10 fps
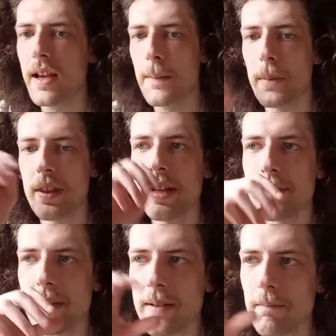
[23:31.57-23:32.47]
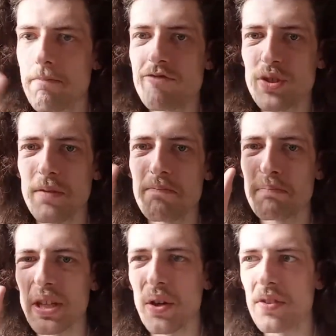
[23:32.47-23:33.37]
But nothing sort of
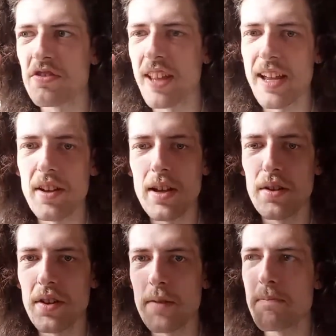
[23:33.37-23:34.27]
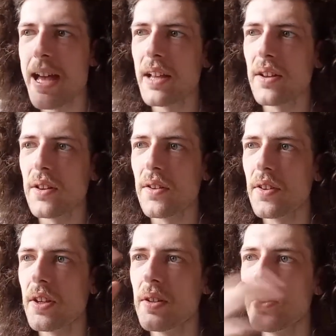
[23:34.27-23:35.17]
beyond that. No metal,
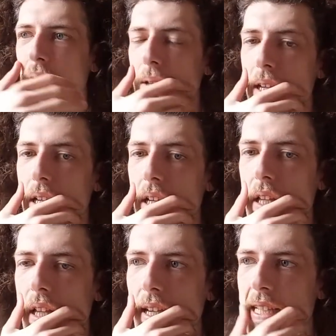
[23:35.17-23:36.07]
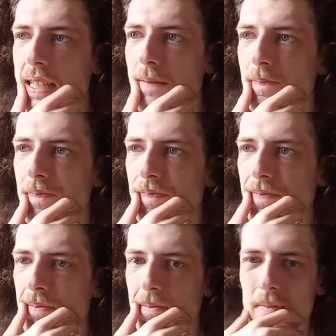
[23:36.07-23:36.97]
no like
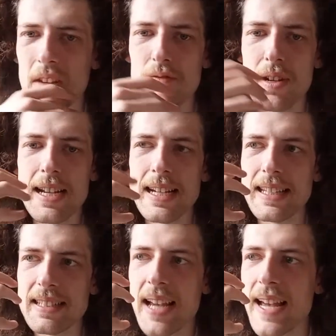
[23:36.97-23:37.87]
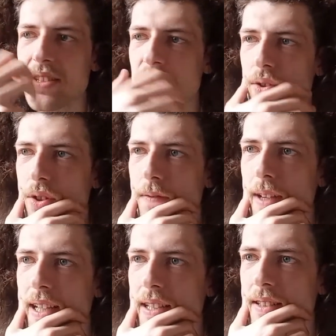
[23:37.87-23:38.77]
really intense sort of
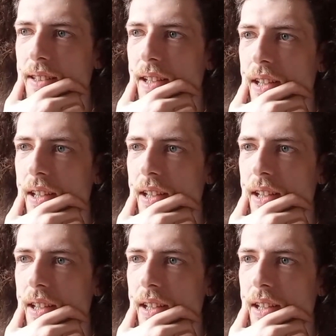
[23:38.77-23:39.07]
things.